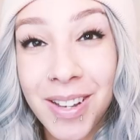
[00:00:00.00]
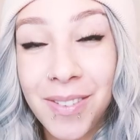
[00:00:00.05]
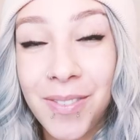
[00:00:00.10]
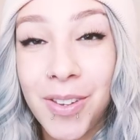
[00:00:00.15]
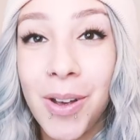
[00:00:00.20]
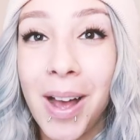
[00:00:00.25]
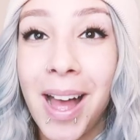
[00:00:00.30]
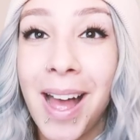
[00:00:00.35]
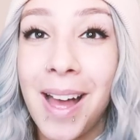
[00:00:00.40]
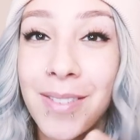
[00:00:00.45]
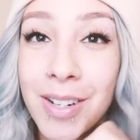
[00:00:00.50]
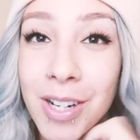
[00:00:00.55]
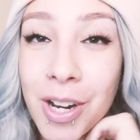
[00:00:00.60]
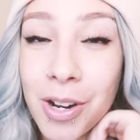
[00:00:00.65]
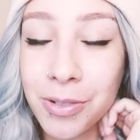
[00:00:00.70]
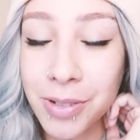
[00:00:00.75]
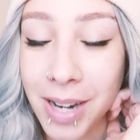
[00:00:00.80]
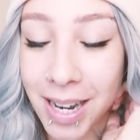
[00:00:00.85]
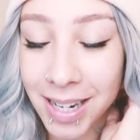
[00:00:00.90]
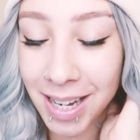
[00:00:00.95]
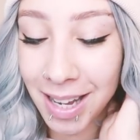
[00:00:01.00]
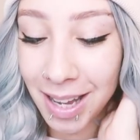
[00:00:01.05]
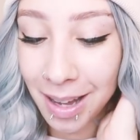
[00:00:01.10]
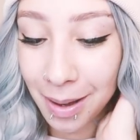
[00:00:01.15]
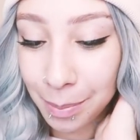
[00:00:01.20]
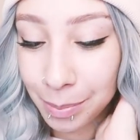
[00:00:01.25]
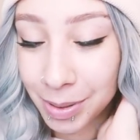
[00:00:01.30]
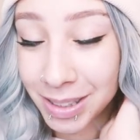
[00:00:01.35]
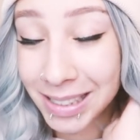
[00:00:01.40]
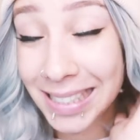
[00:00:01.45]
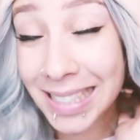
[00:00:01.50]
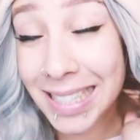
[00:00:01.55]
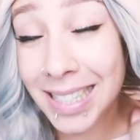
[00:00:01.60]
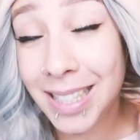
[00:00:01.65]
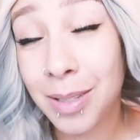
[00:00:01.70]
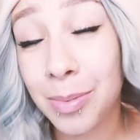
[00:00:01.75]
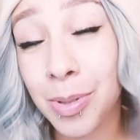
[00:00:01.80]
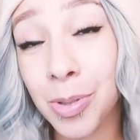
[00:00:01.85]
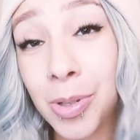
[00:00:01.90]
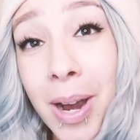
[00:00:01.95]
If you haven't already, please
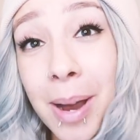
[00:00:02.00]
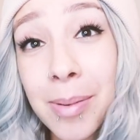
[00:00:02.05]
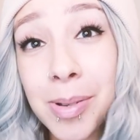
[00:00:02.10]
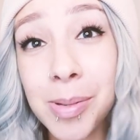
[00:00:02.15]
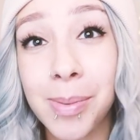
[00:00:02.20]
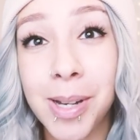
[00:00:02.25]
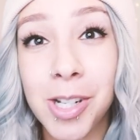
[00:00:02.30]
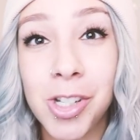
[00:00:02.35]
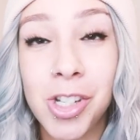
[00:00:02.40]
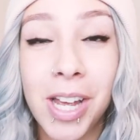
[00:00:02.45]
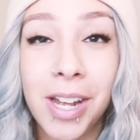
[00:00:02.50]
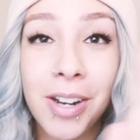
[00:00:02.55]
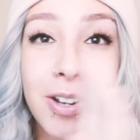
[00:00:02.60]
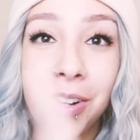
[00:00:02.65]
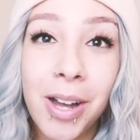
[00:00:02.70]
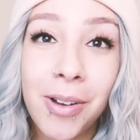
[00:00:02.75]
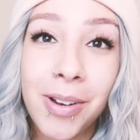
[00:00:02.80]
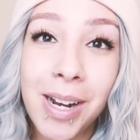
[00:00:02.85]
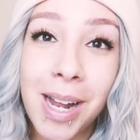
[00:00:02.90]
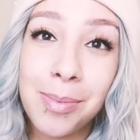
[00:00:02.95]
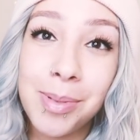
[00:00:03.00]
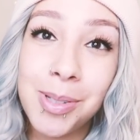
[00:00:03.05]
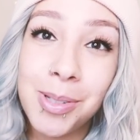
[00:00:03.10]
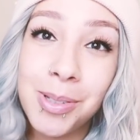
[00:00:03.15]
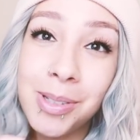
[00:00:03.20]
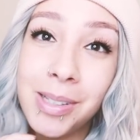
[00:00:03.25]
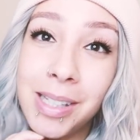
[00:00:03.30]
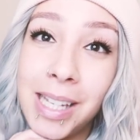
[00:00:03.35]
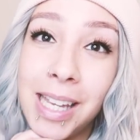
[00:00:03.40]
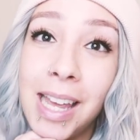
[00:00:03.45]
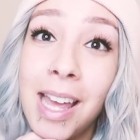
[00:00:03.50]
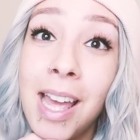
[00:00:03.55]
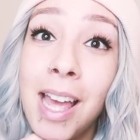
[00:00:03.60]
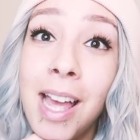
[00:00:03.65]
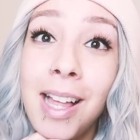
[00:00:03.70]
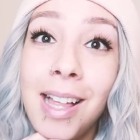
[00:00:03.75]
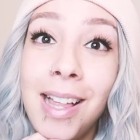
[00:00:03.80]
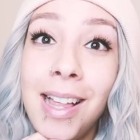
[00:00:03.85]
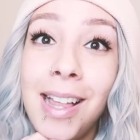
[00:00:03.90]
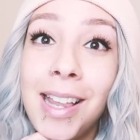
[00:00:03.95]
subscribe to my channel. I would absolutely
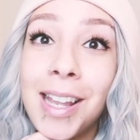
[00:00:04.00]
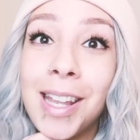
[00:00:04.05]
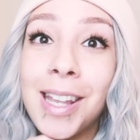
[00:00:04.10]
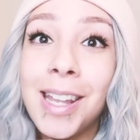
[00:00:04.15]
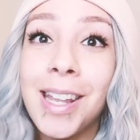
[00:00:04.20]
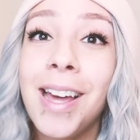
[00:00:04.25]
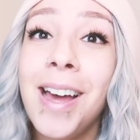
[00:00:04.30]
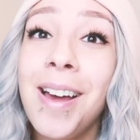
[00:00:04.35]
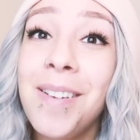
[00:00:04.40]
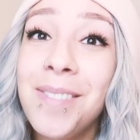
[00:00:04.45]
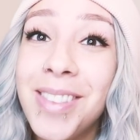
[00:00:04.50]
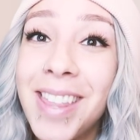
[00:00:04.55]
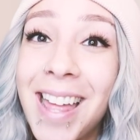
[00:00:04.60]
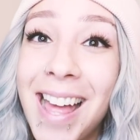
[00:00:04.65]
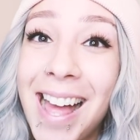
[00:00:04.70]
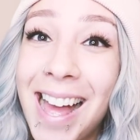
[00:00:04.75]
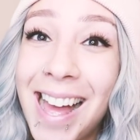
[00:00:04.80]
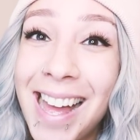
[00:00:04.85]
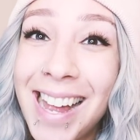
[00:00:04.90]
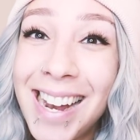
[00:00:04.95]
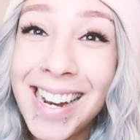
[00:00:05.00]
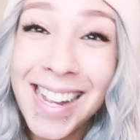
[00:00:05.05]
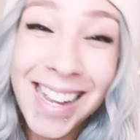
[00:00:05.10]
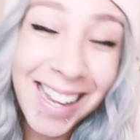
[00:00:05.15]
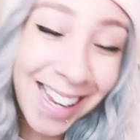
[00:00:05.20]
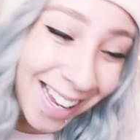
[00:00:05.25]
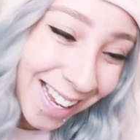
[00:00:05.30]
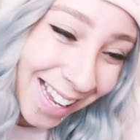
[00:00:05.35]
love that.